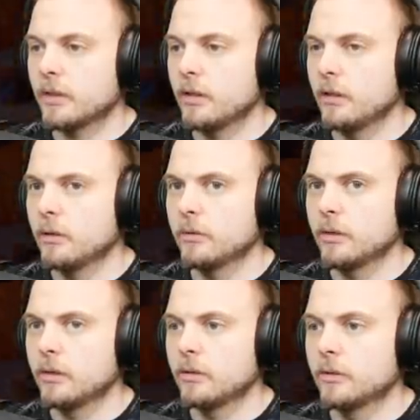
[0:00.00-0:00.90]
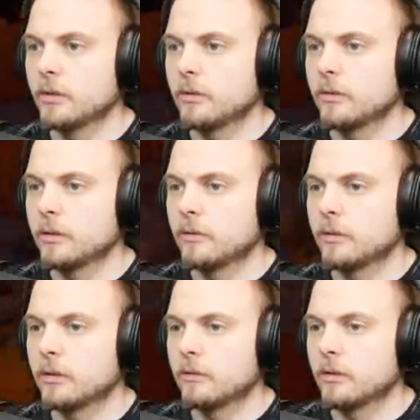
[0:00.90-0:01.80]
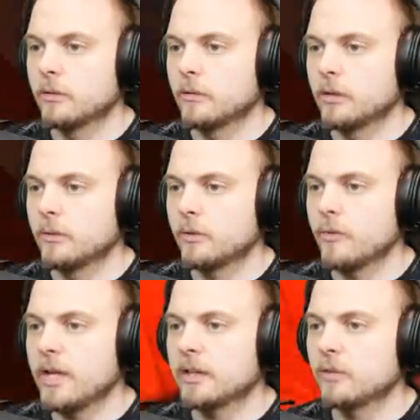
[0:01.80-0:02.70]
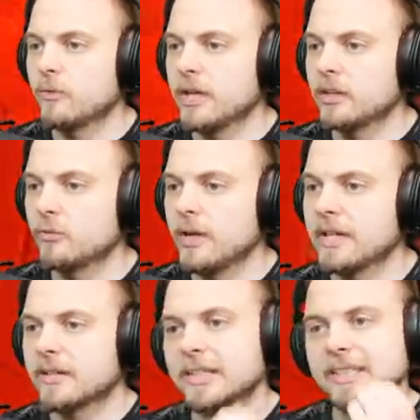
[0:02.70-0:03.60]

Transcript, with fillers: Oh, no, no, no, no, no, no. The red, the red, the red.